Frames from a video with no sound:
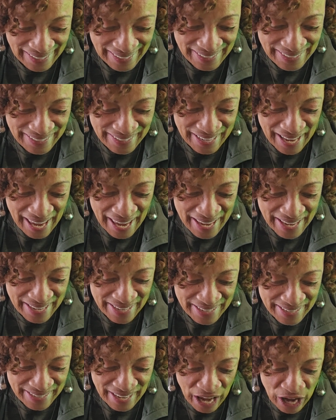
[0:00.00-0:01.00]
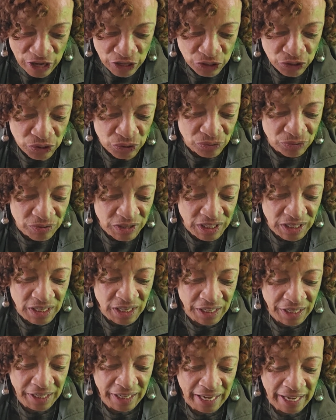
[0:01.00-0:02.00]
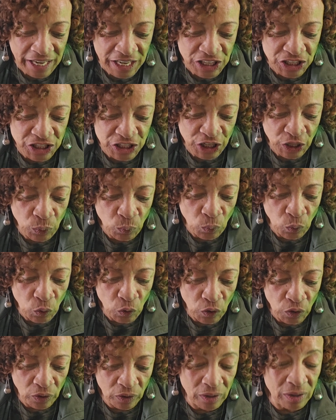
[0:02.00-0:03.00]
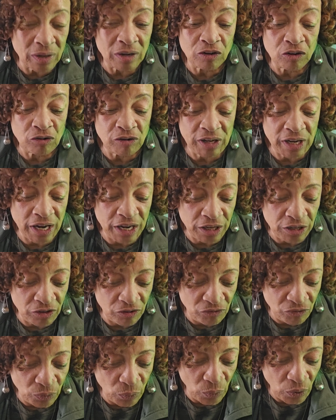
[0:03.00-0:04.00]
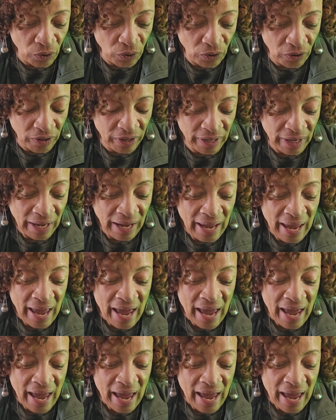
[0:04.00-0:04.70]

It says you need engaging work, creative work,